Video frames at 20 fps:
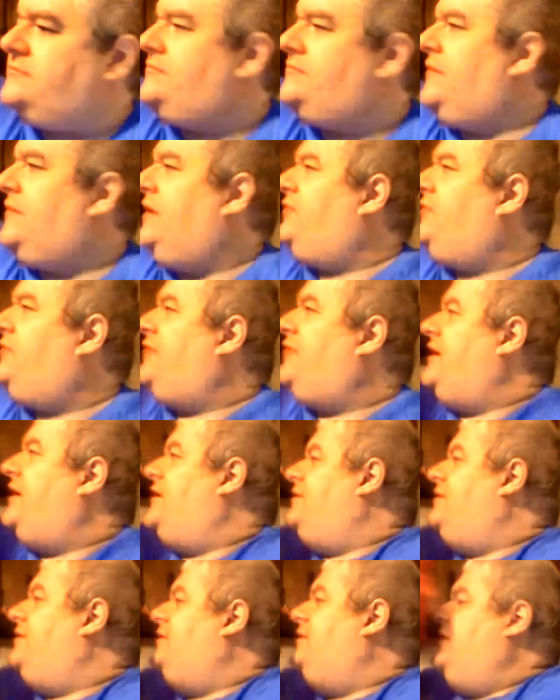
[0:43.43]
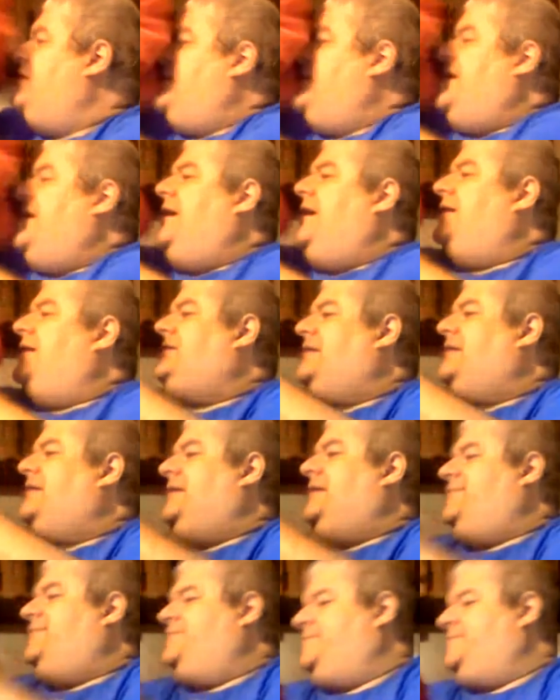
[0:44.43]
It's right here. It's a
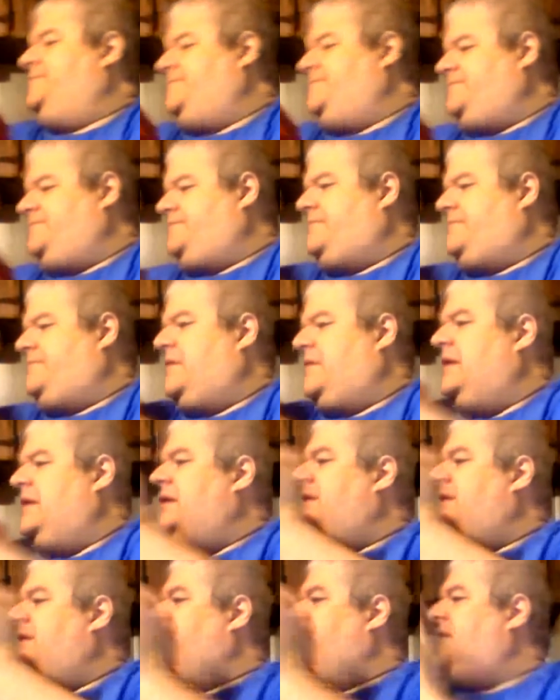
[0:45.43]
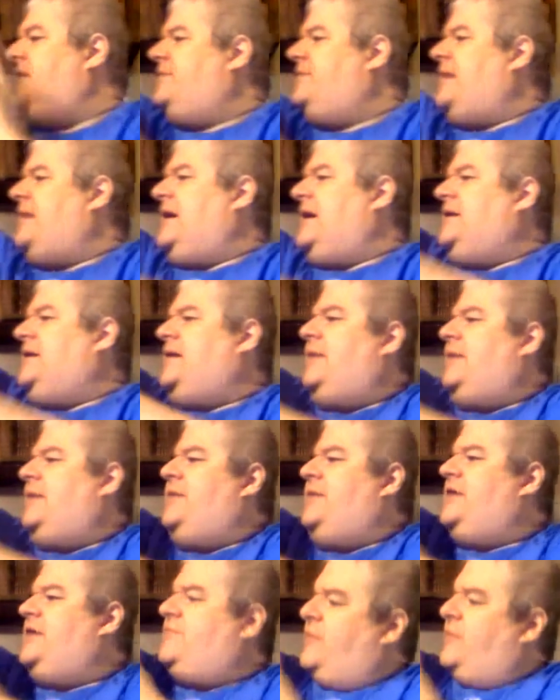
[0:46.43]
uh, semi. I
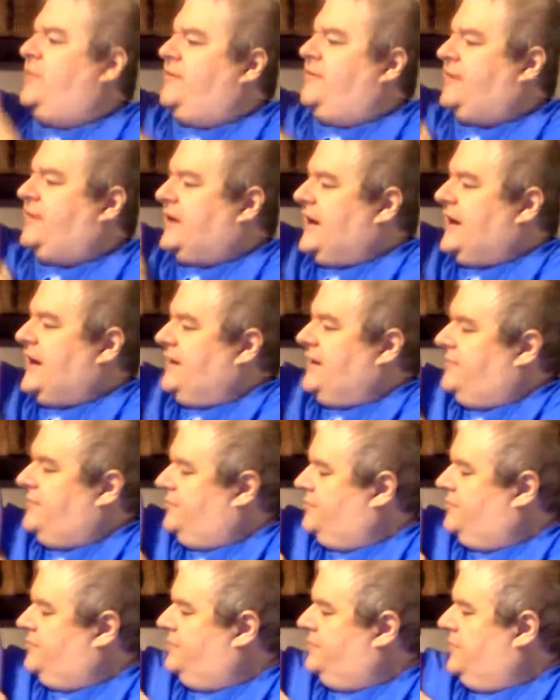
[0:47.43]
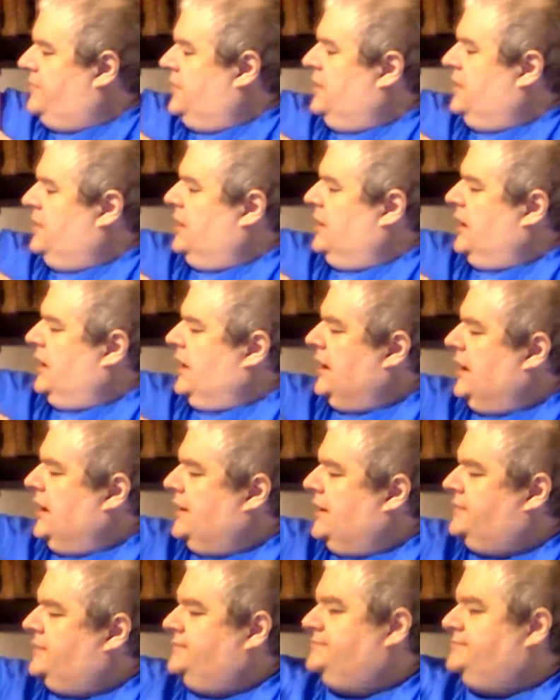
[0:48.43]
mean, it's more of a light uh,